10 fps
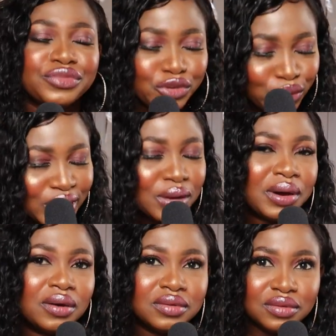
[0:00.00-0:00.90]
talking
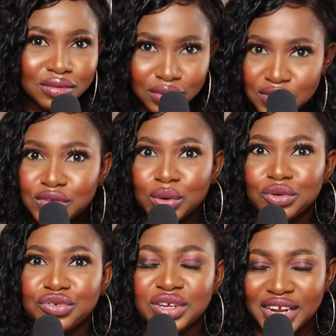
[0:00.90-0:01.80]
about this
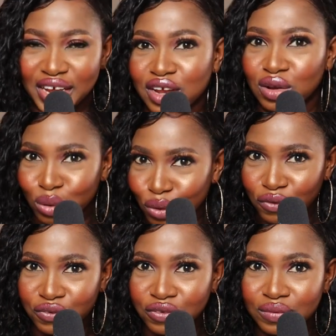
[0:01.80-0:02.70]
country that I
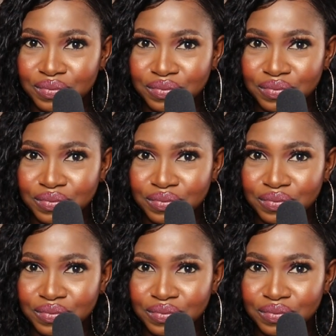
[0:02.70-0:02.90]
love,